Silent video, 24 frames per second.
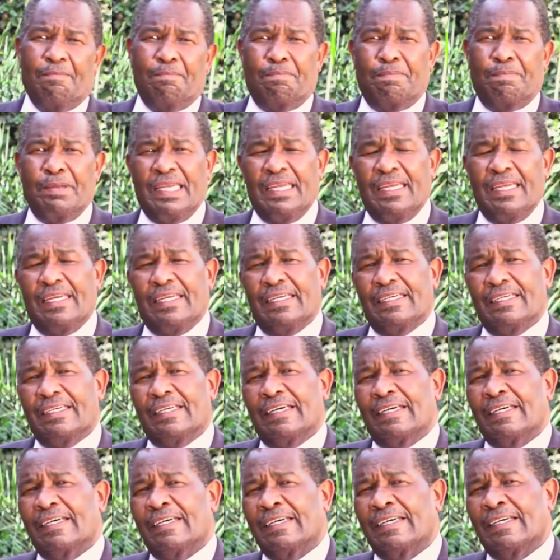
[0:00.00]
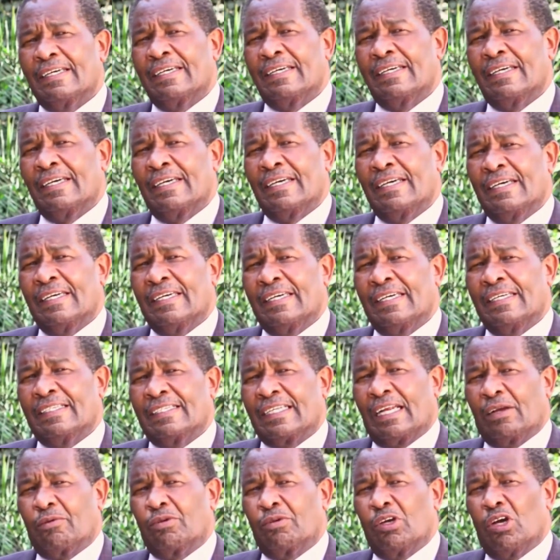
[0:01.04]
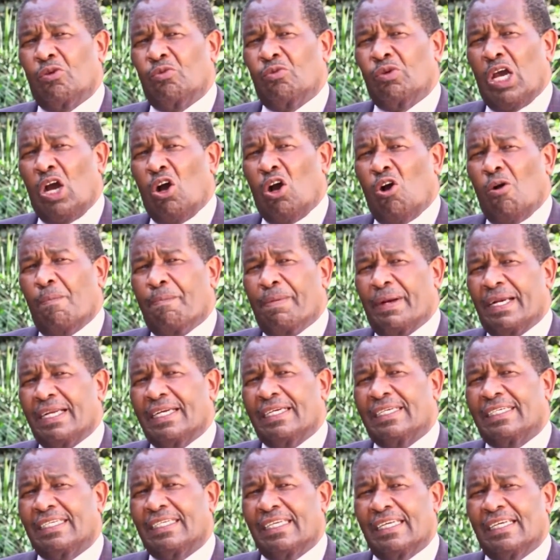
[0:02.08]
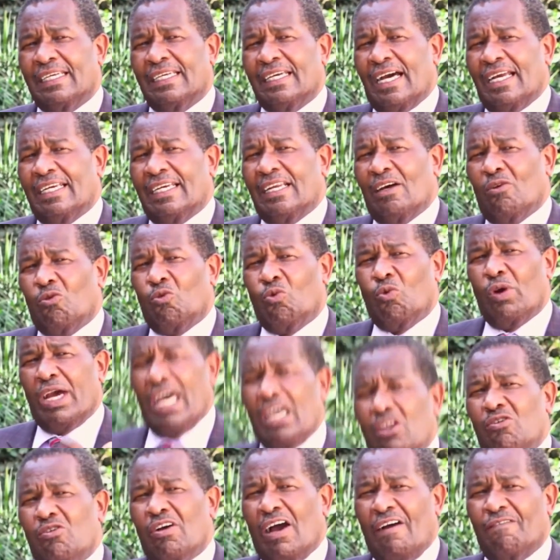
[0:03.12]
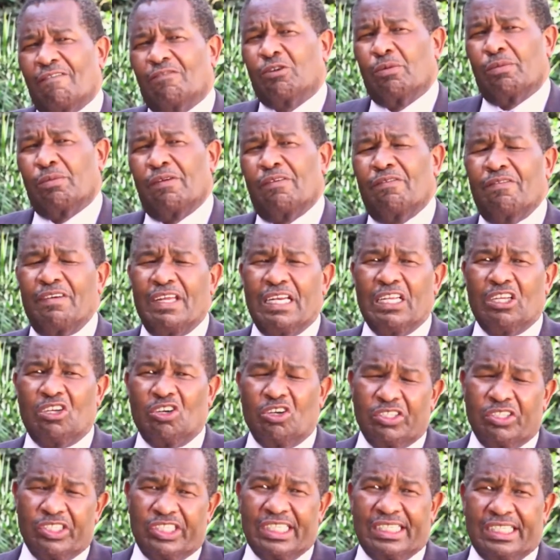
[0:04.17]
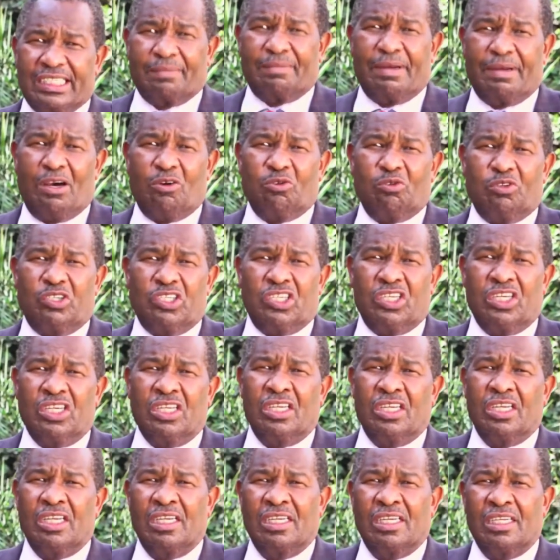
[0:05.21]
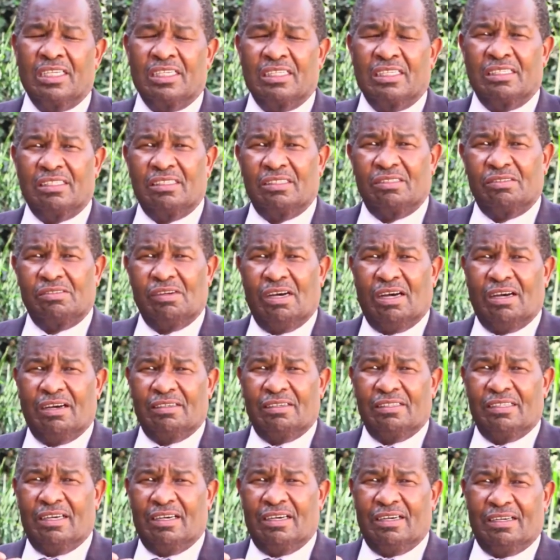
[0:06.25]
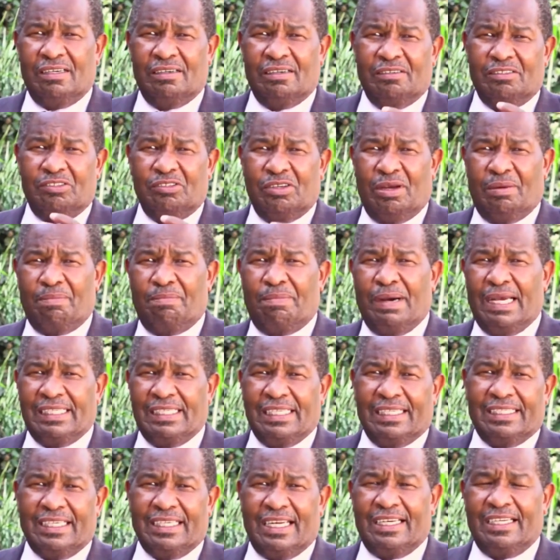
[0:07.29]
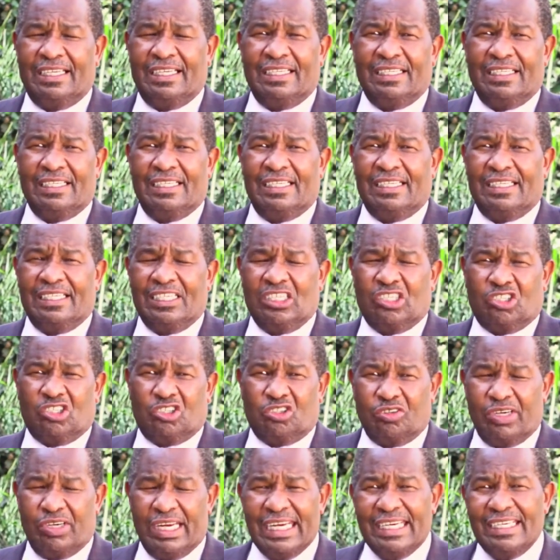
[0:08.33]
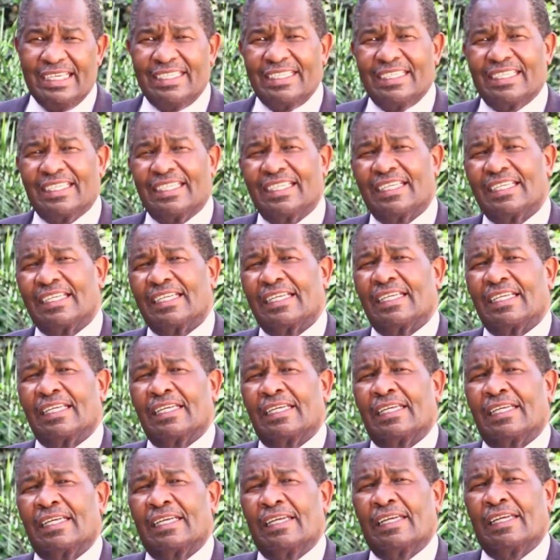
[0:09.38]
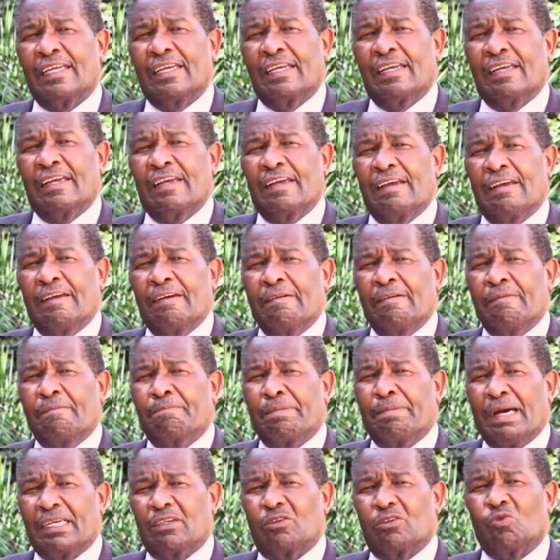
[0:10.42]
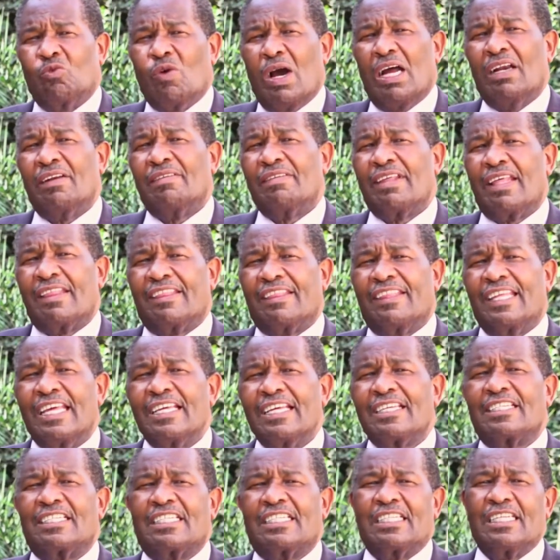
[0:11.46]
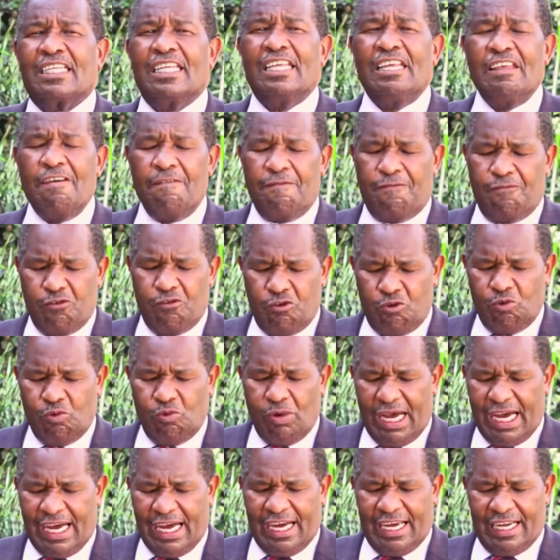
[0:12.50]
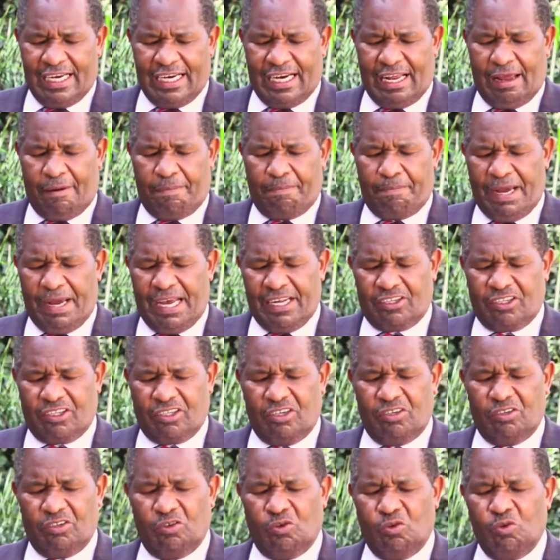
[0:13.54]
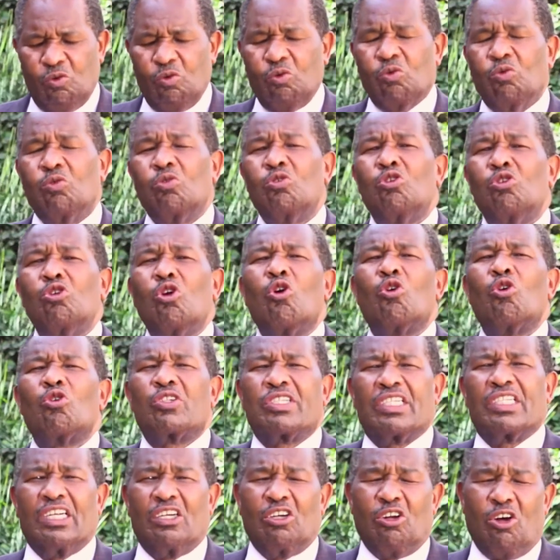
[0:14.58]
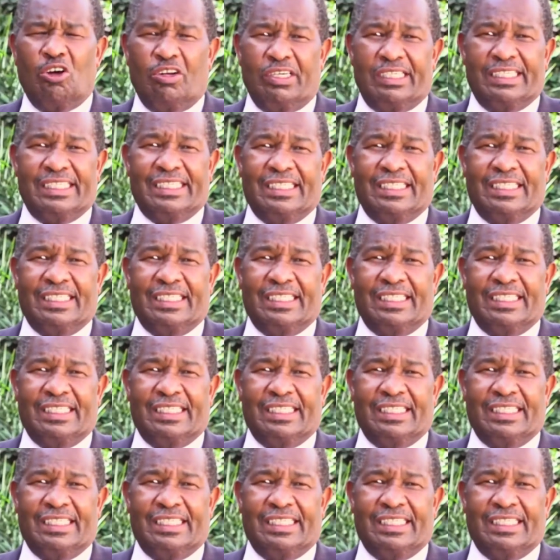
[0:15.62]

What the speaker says: being, it's like we are operating under where you have to be very conscious about your budgetary restraints. But one of the things, if you are a person who knows the Lord,